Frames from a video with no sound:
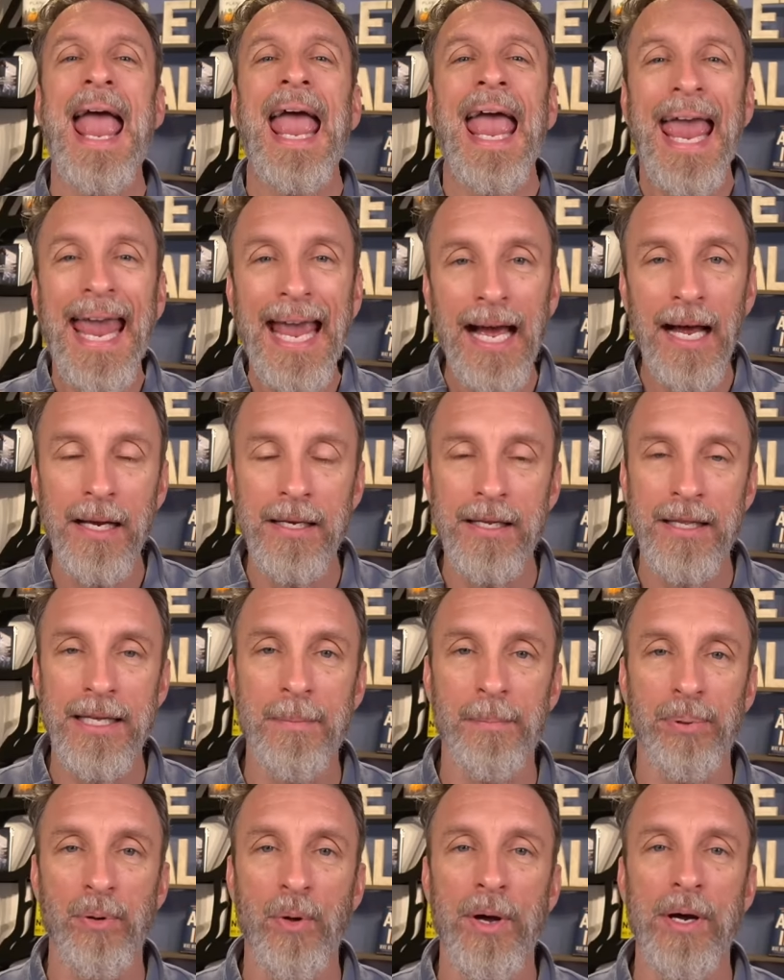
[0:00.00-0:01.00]
And the
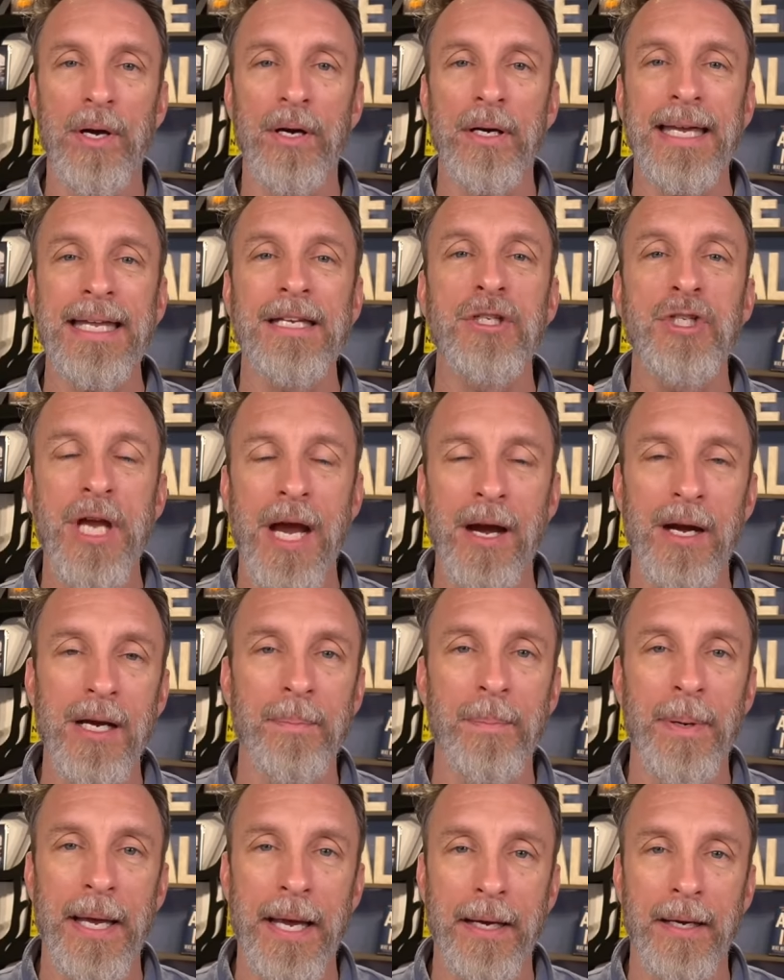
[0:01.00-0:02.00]
employer can cherry
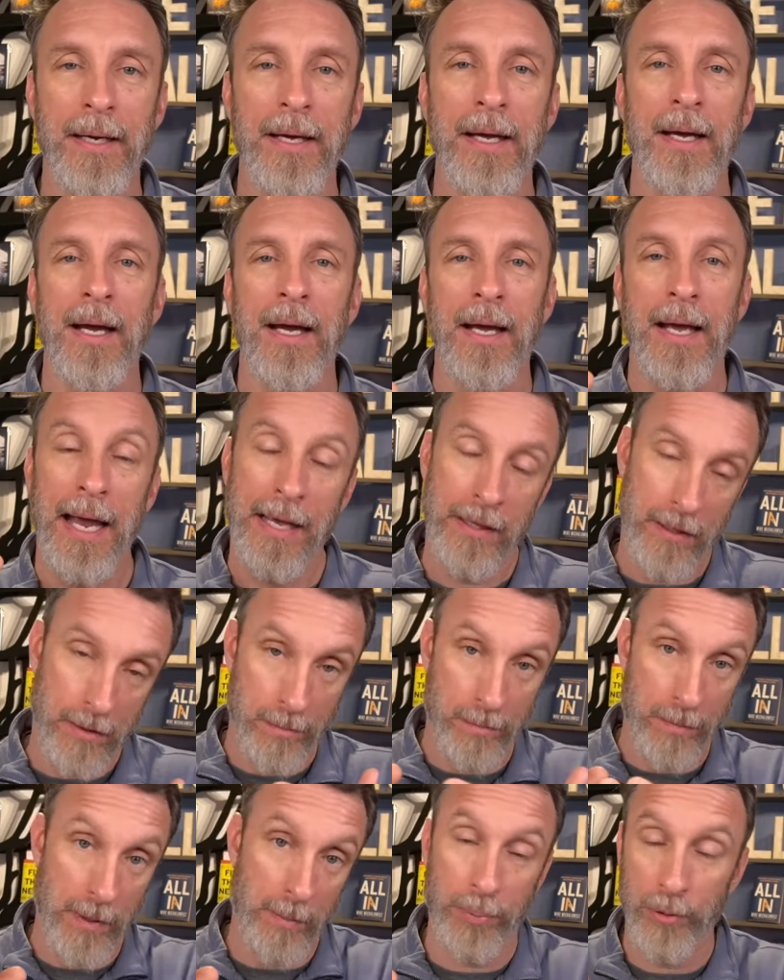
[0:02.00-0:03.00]
pick and the
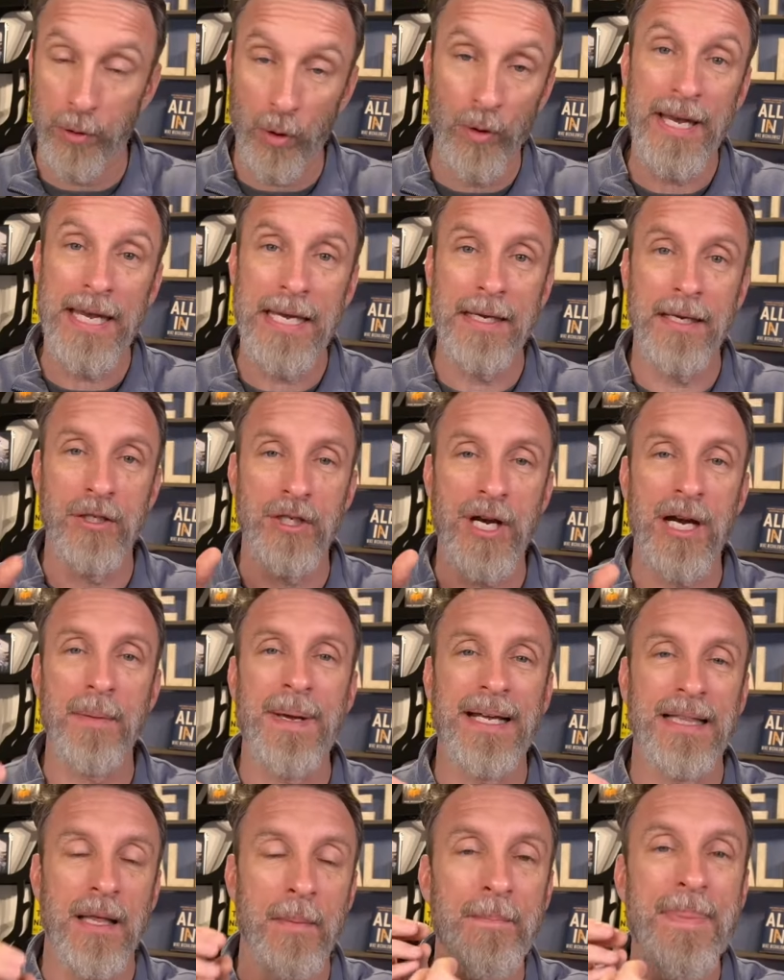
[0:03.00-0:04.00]
employee can cherry
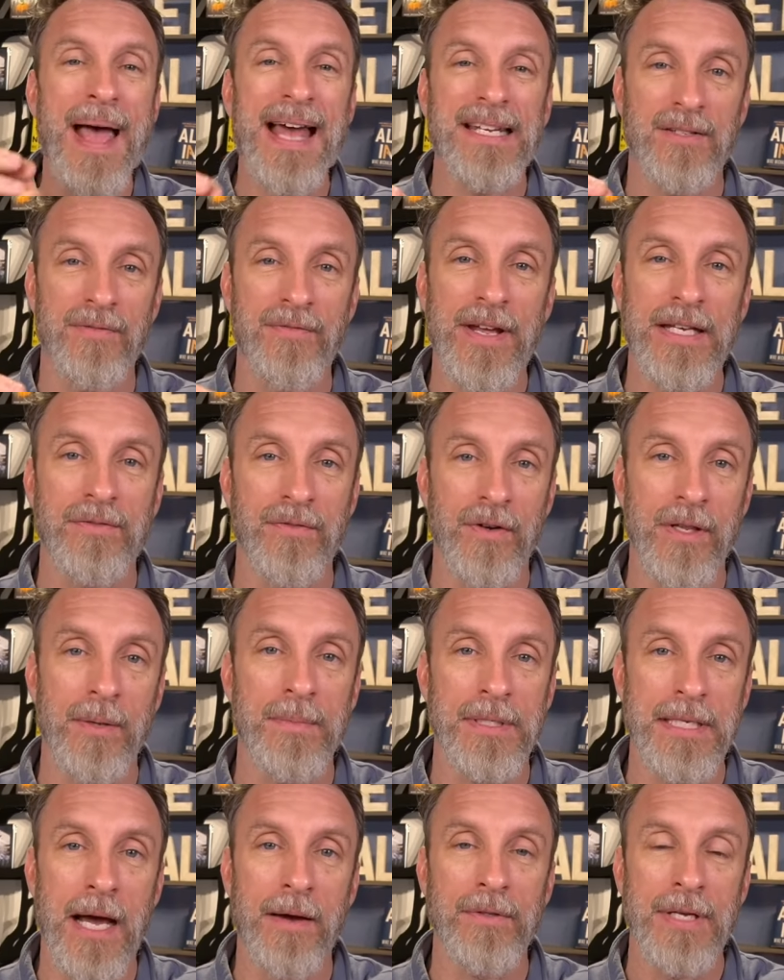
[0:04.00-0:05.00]
pick the best fits for
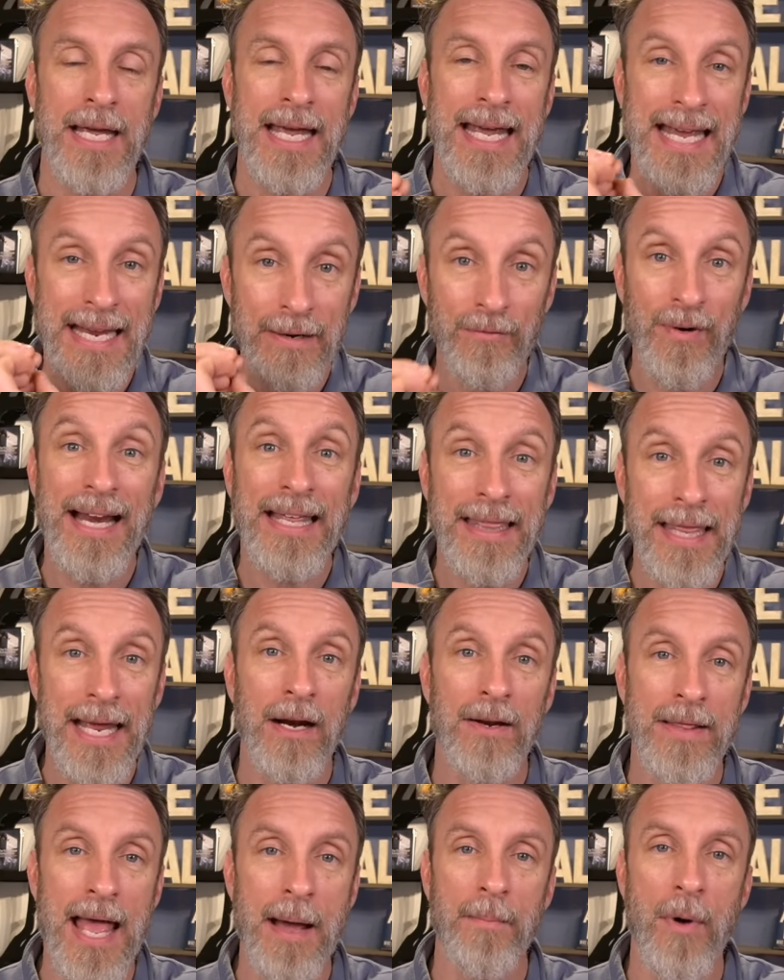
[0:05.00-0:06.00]
themselves right there
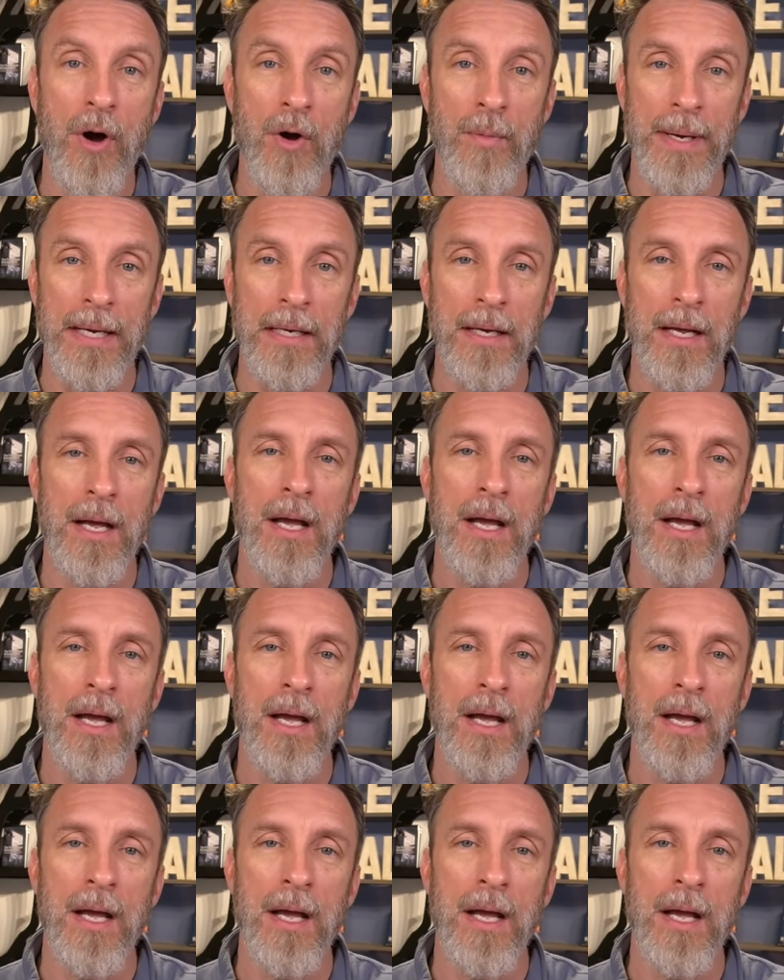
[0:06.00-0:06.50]
in that moment.